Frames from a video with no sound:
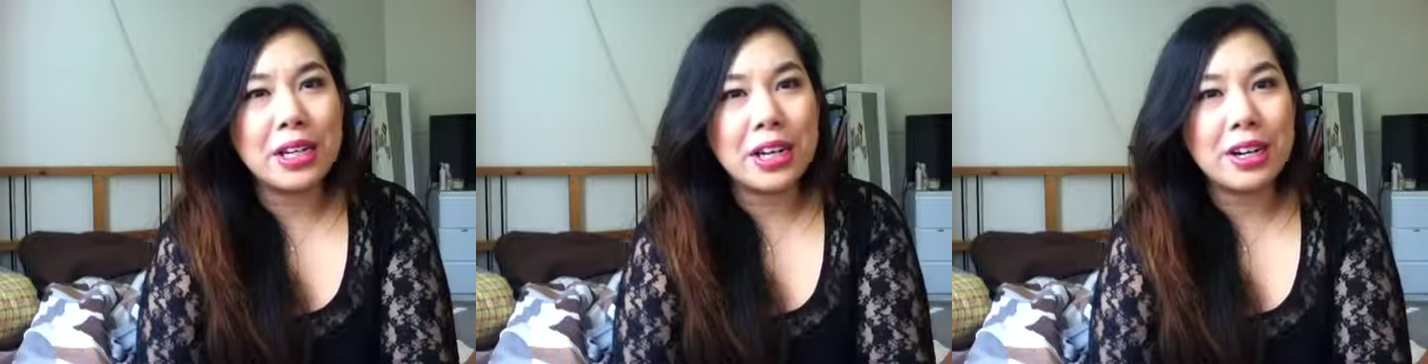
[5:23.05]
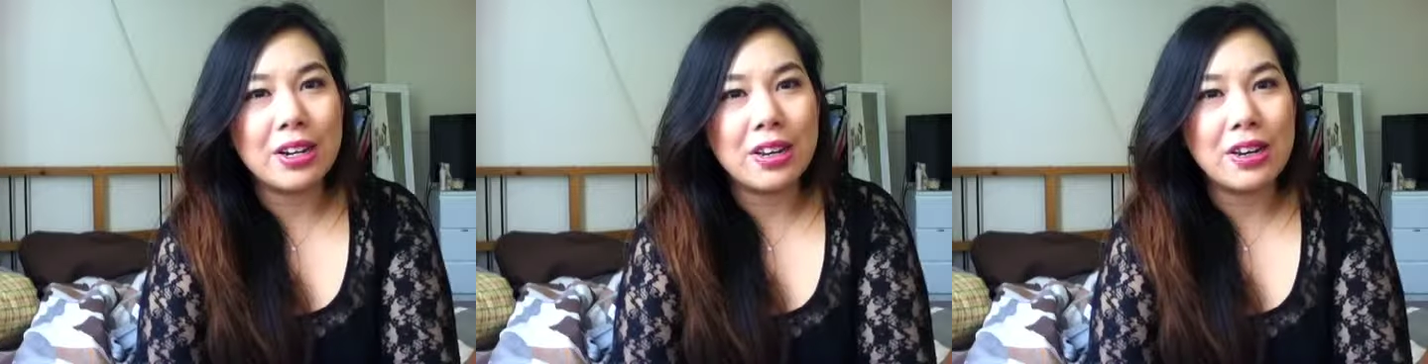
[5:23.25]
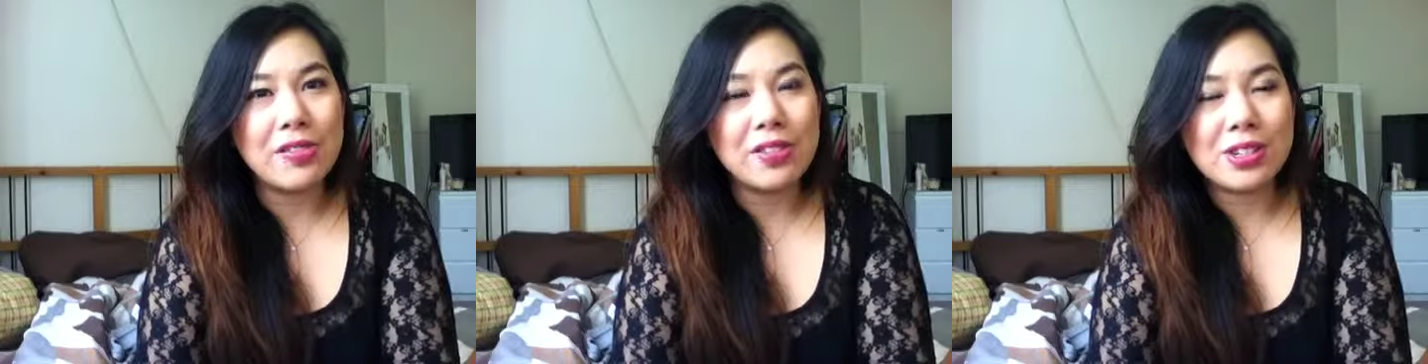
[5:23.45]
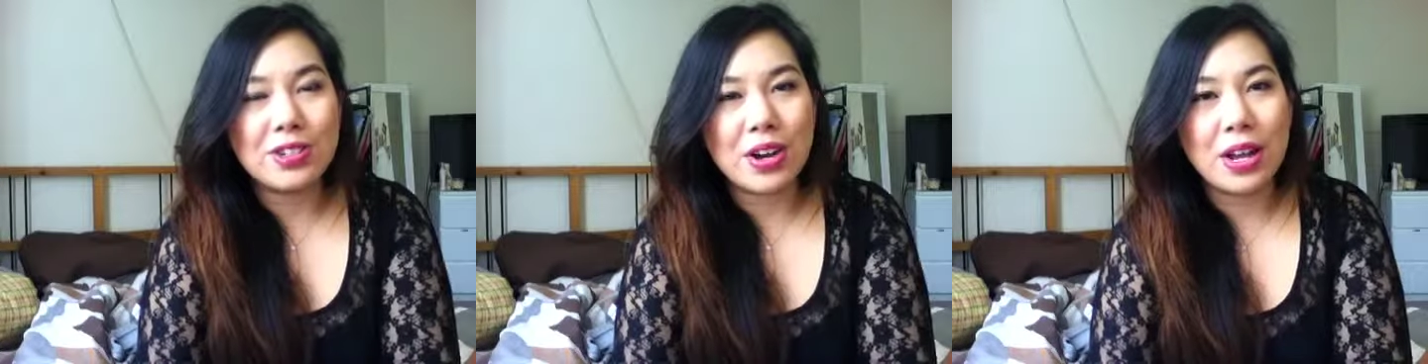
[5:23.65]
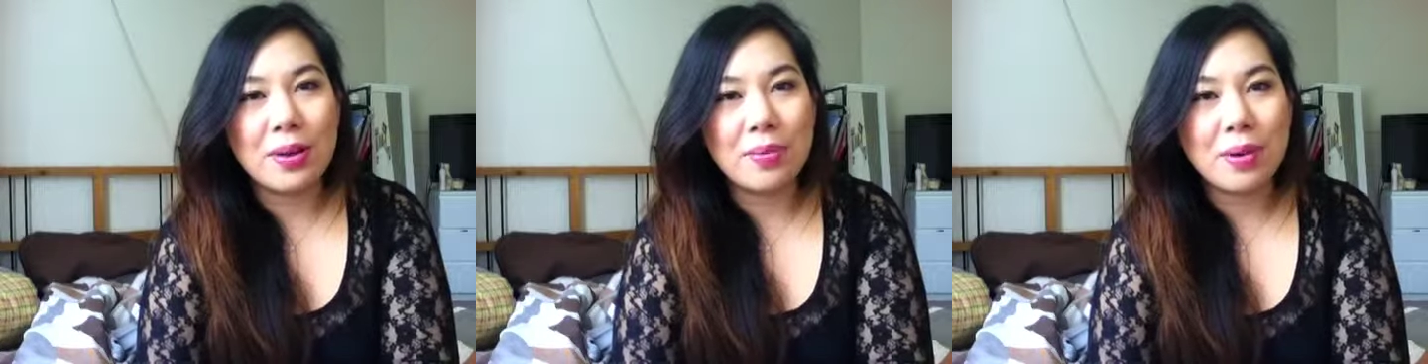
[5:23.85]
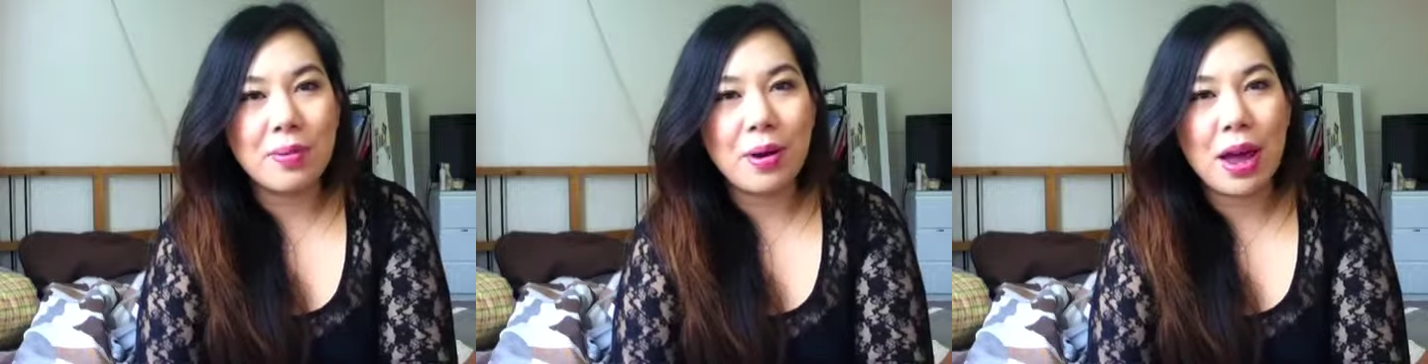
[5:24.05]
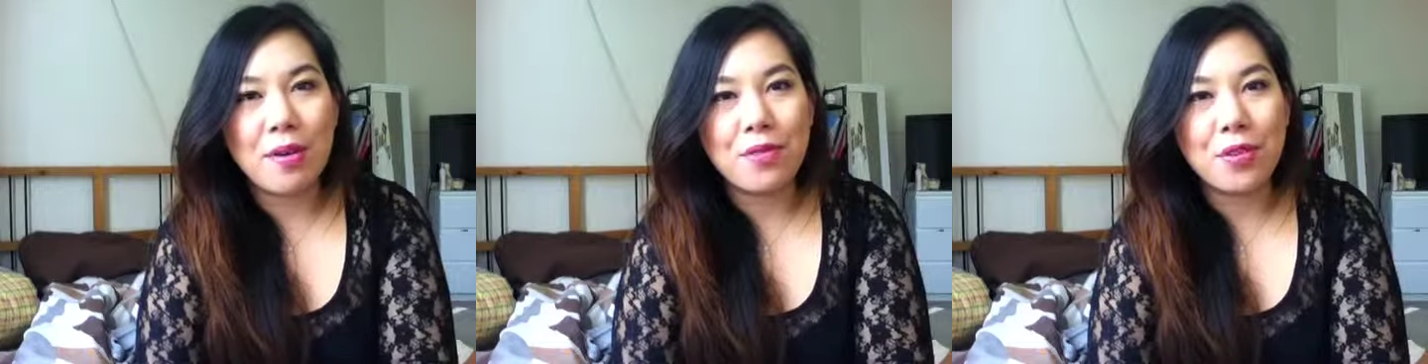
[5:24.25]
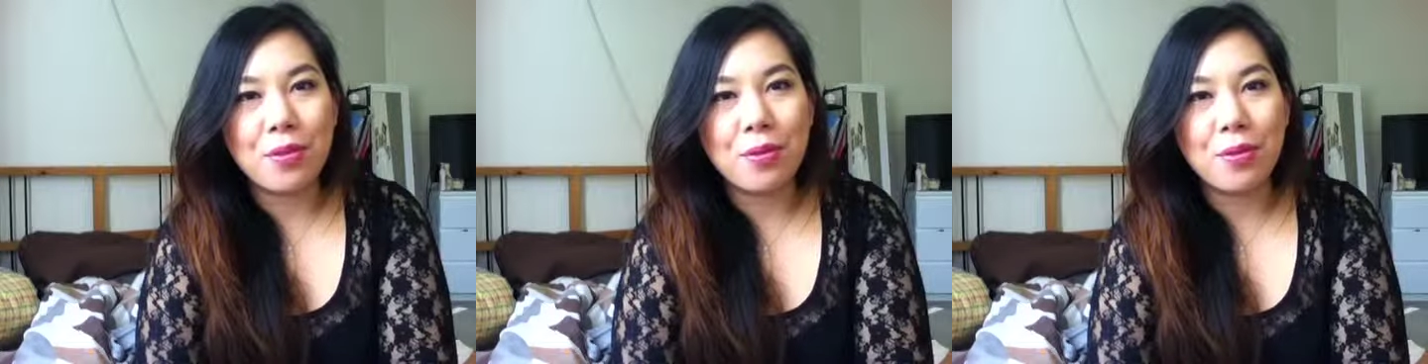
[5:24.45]
and a lot of Australian people
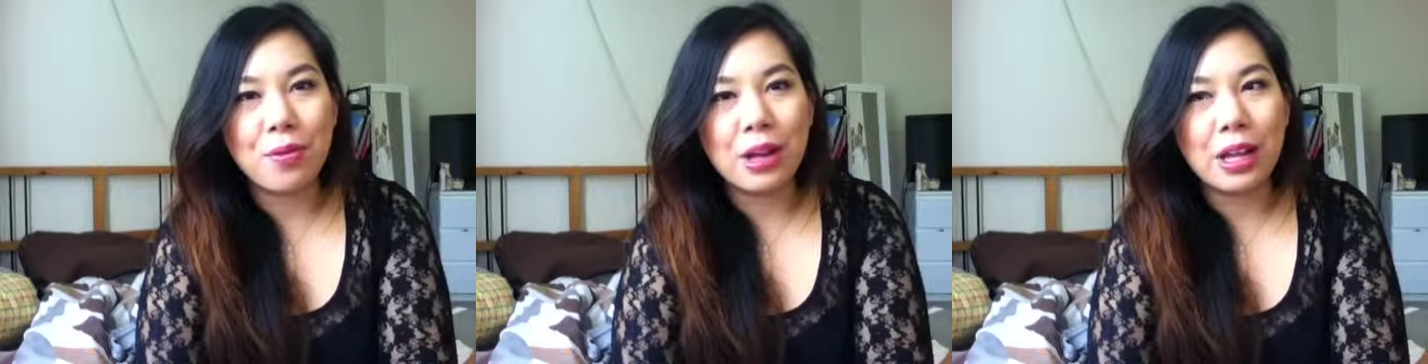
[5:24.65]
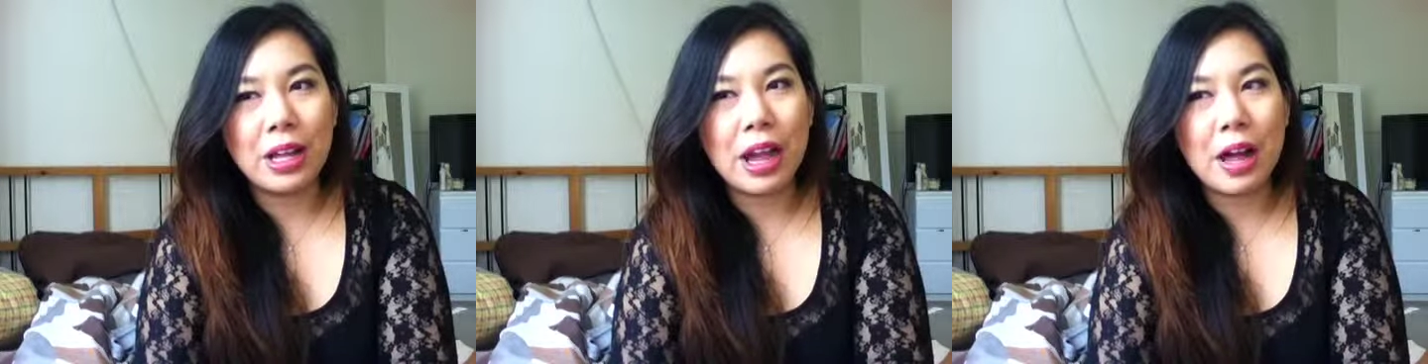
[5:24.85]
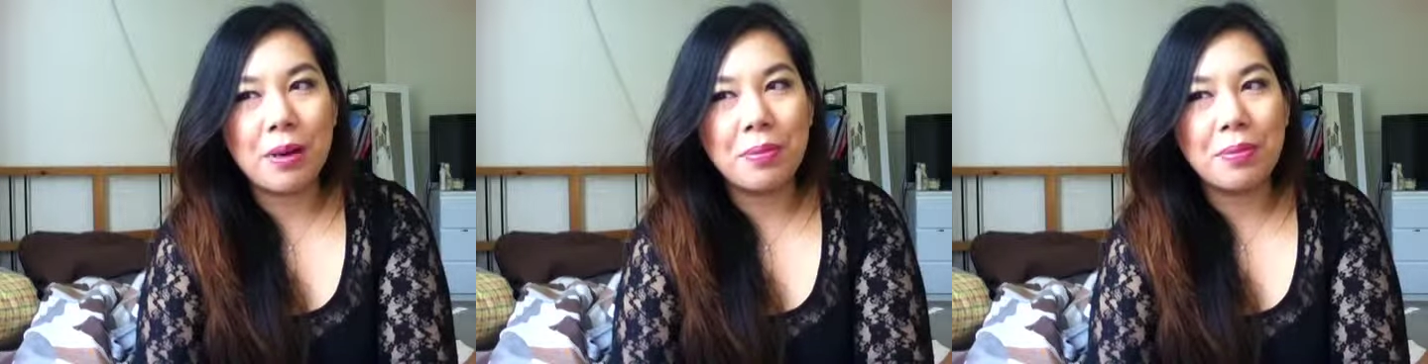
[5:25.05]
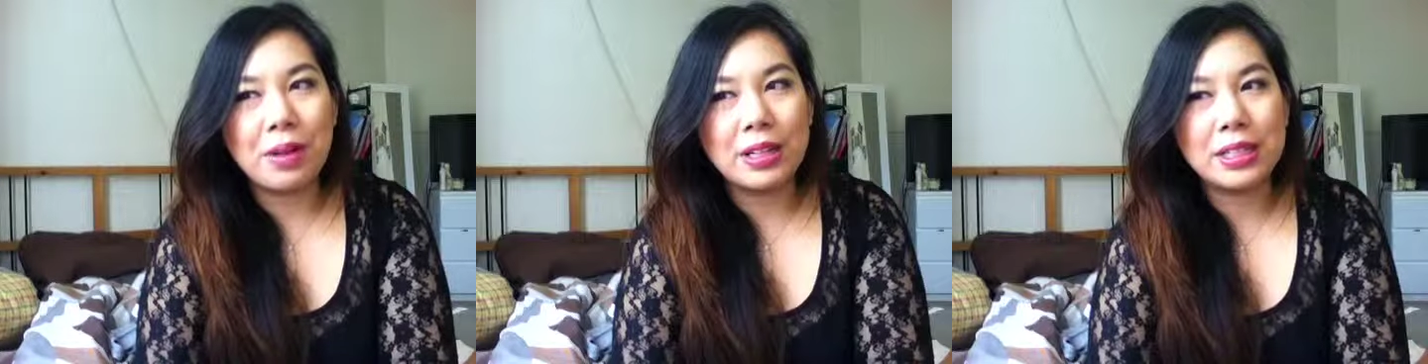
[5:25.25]
have you um,